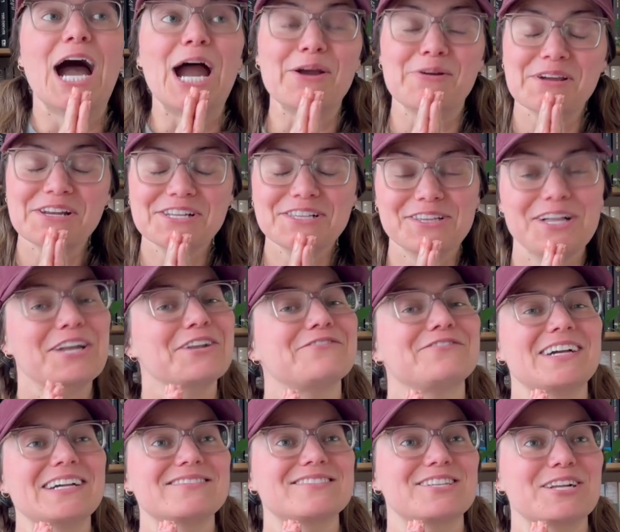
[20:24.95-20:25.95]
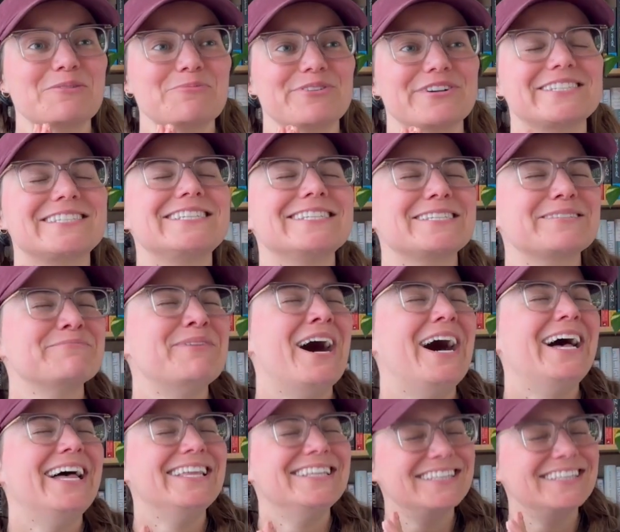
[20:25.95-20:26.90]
I read a lot of 5-star books this month.